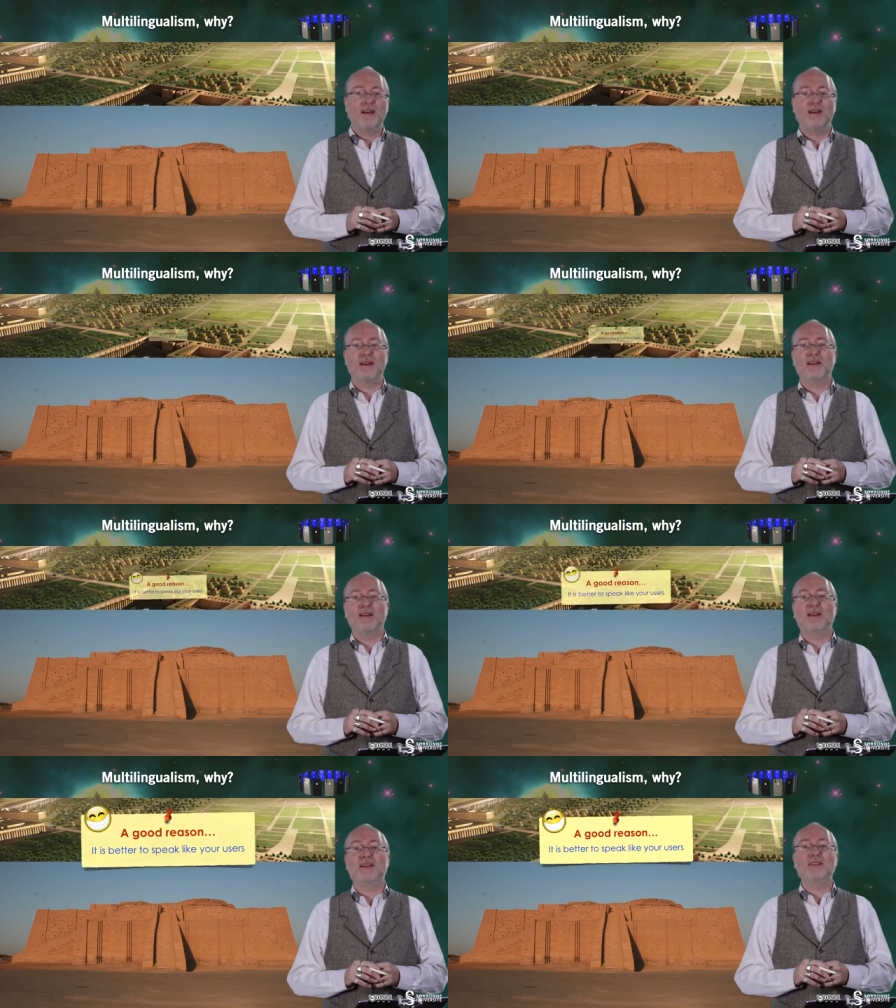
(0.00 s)

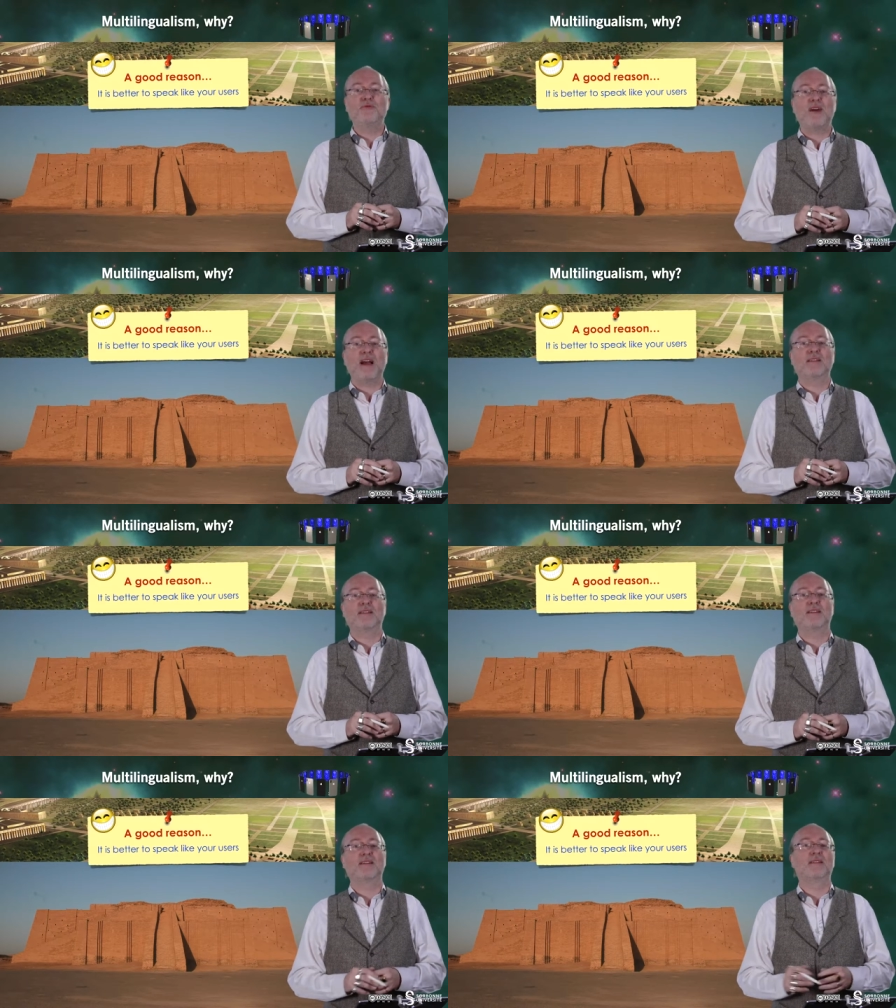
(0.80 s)
Uh, in fact,
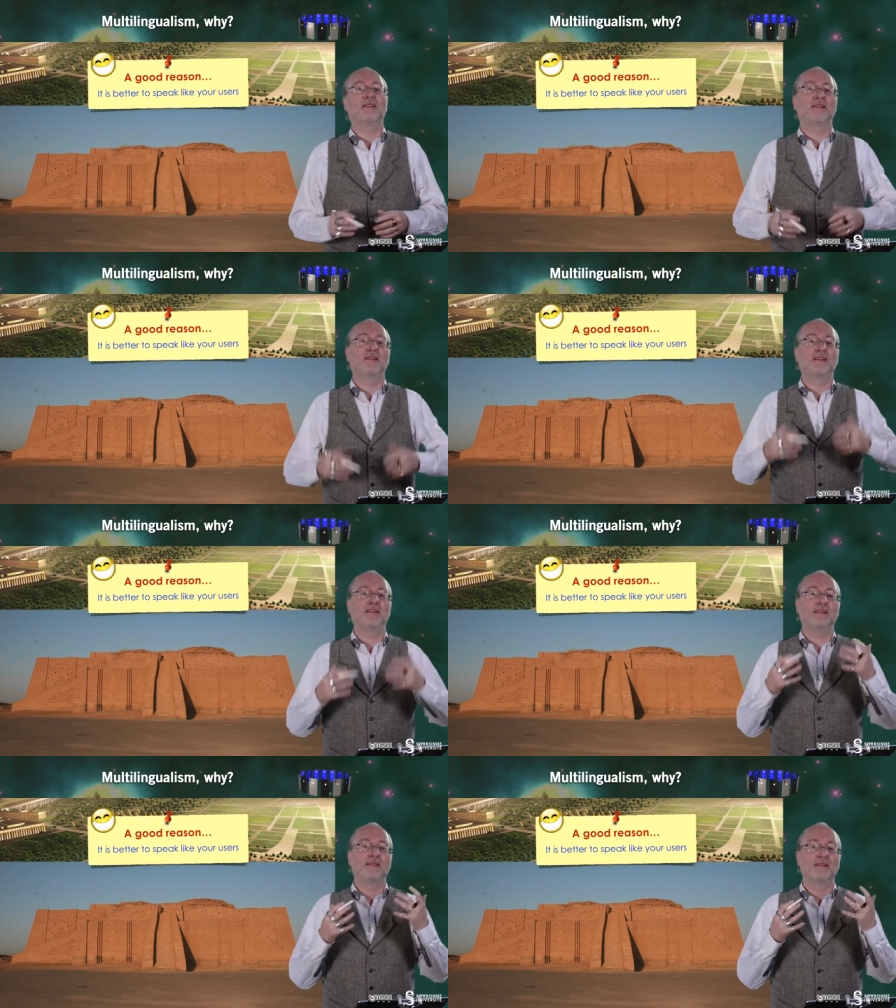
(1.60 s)
uh,
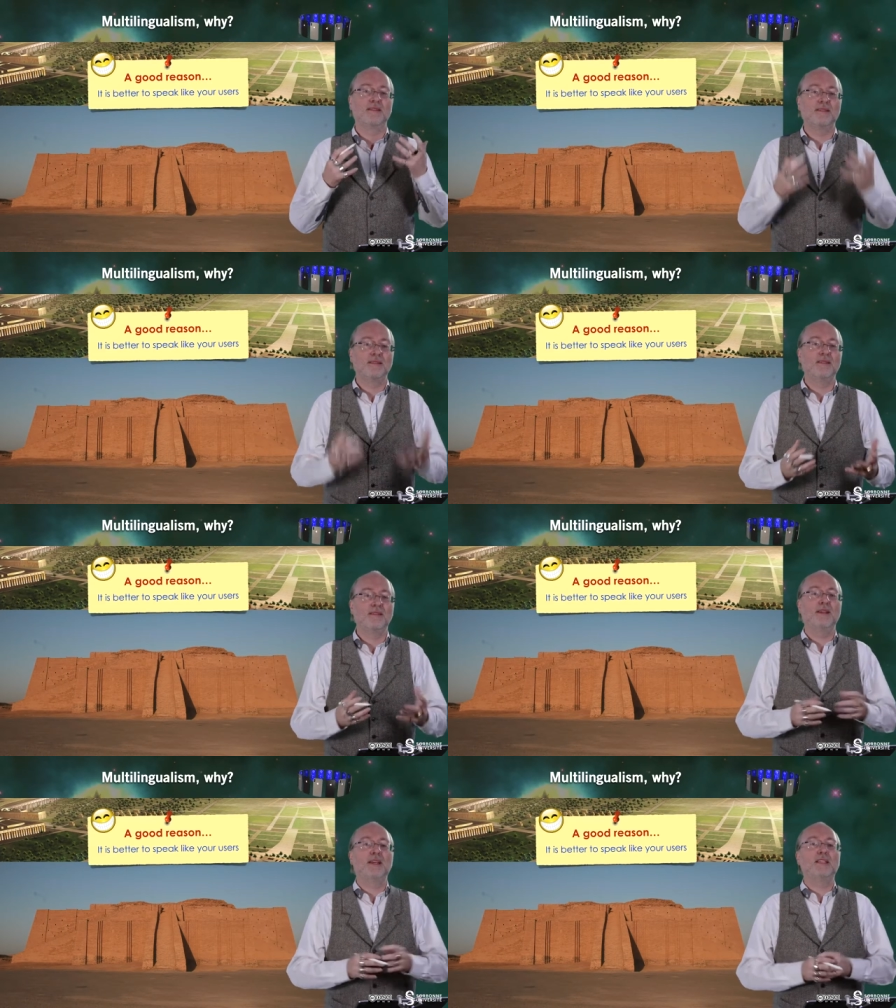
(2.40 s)
uh,
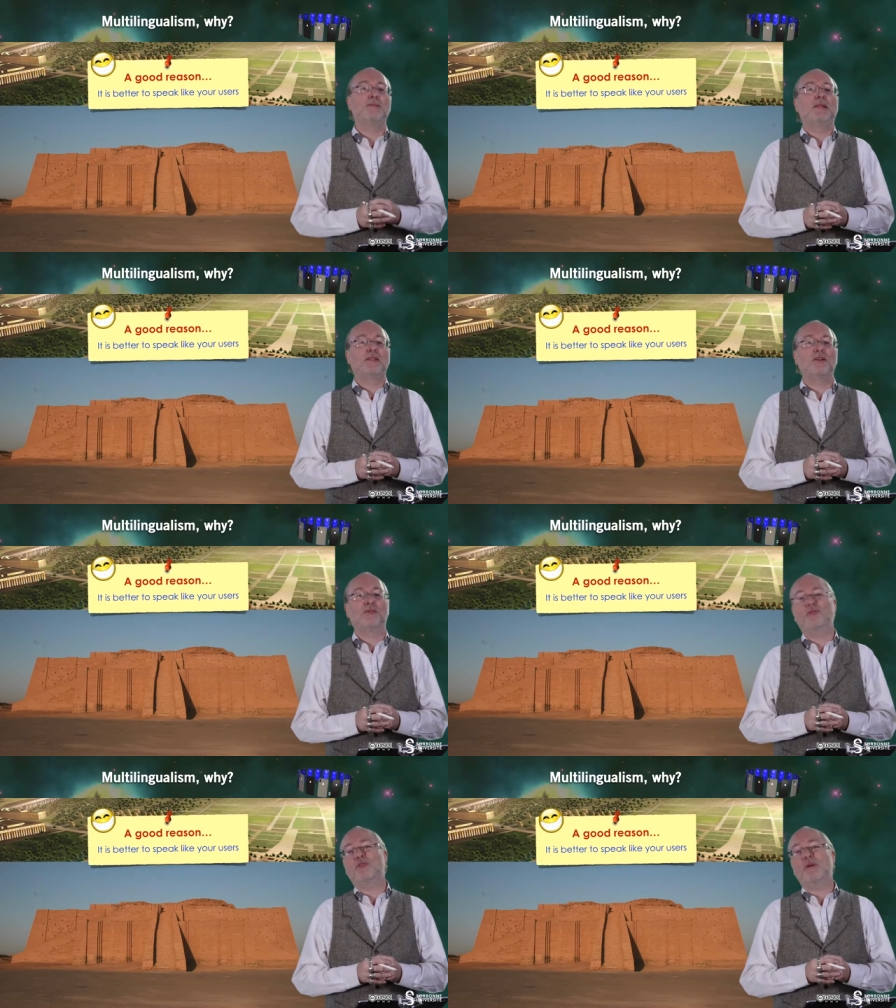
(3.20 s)
it's better
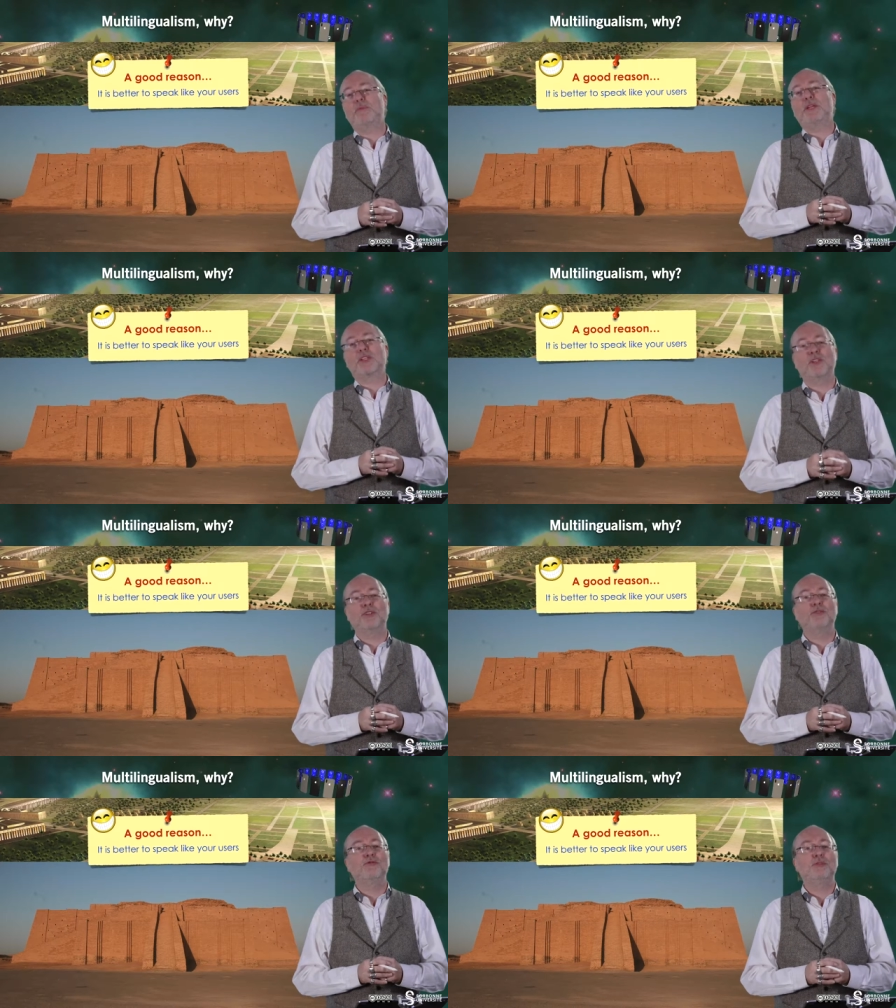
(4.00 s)
for your
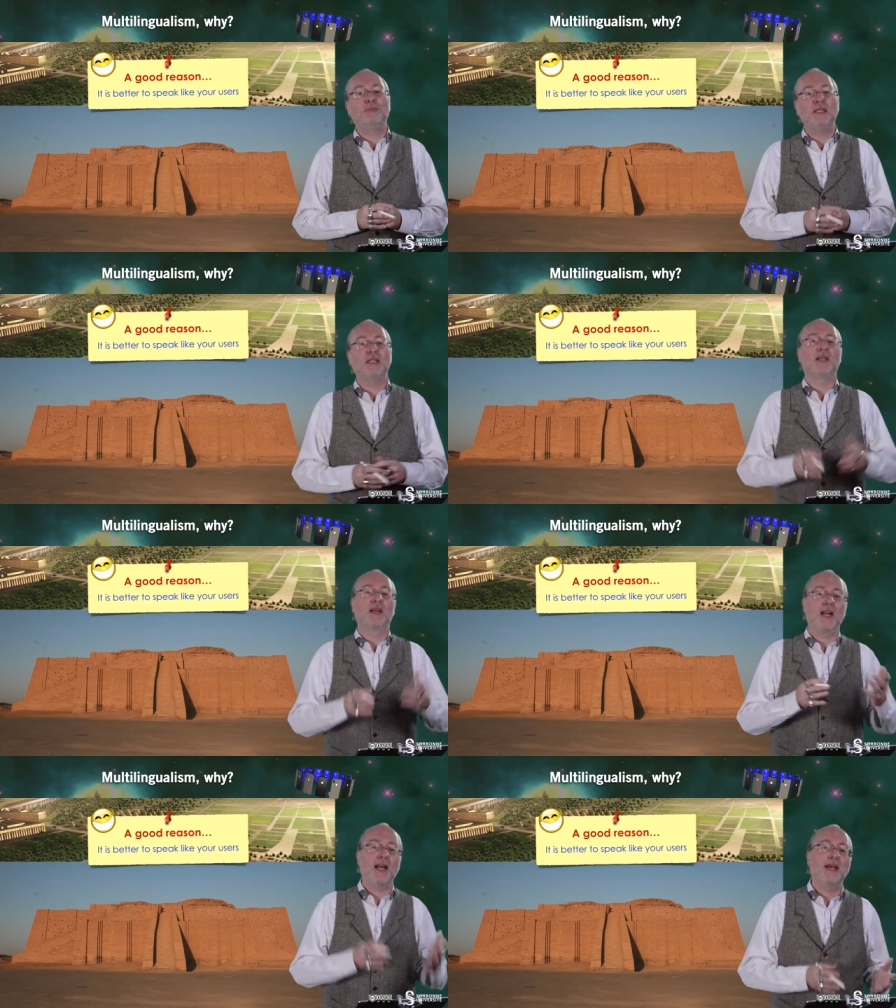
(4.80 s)
application to speak
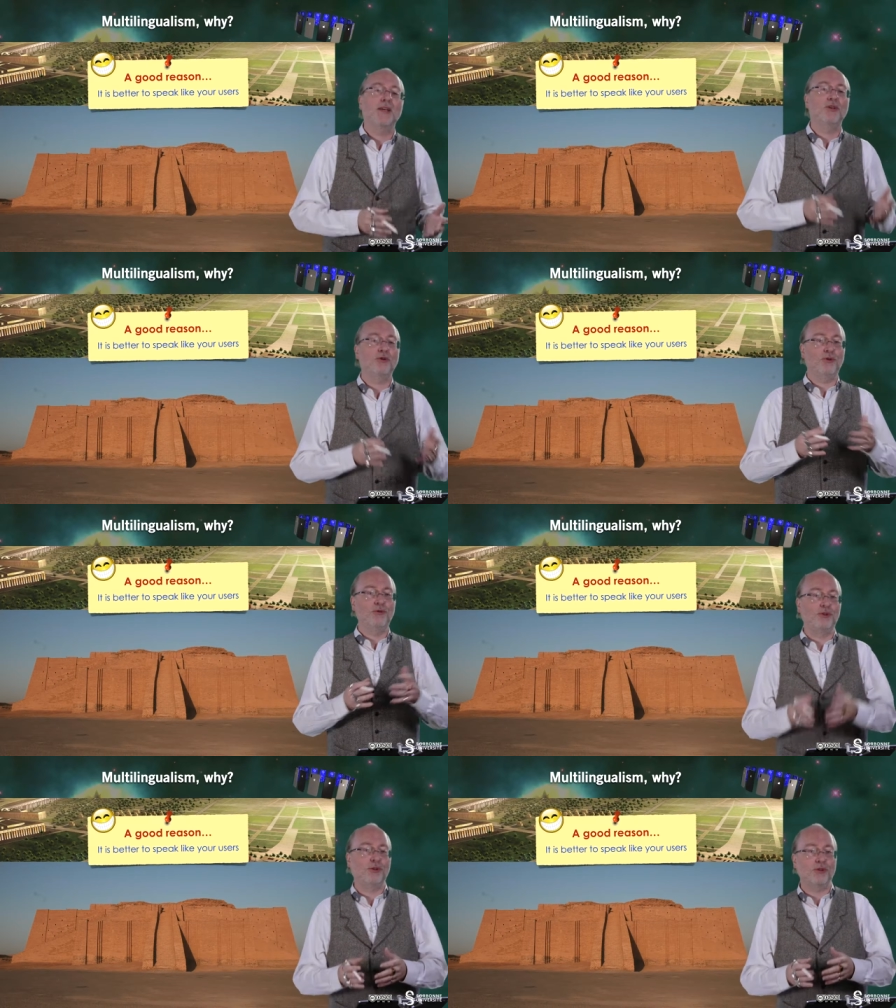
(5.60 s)
like your
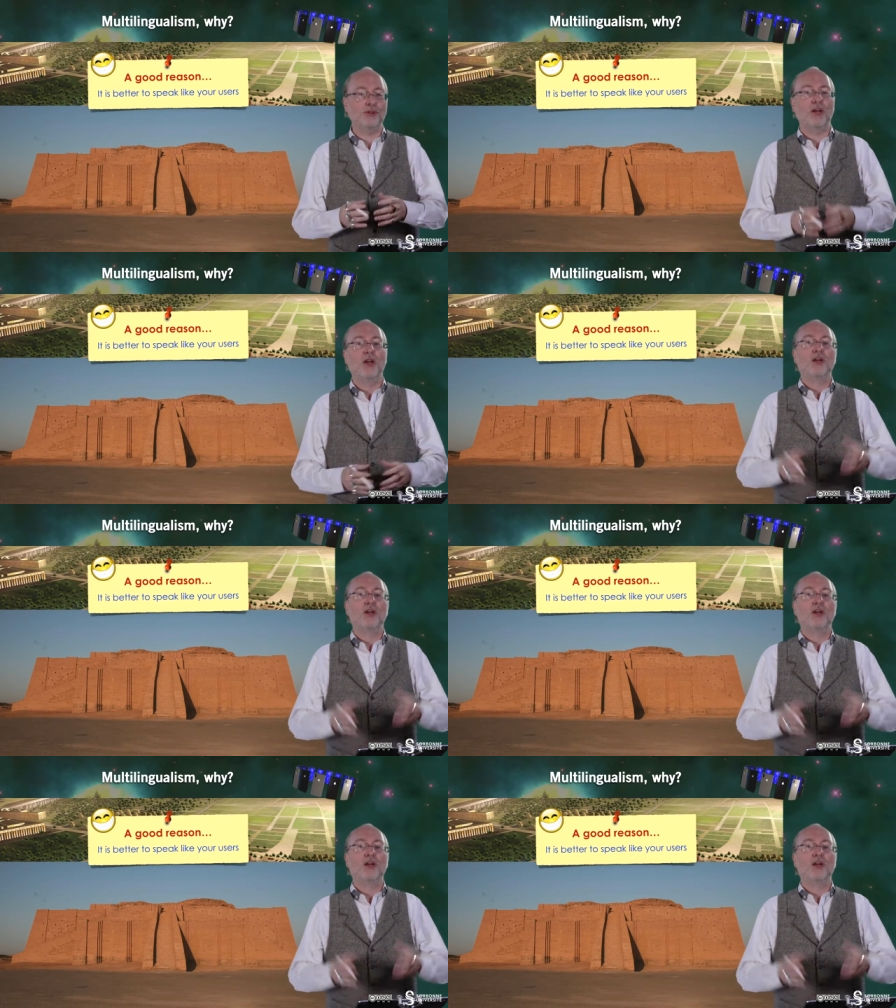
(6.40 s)
users.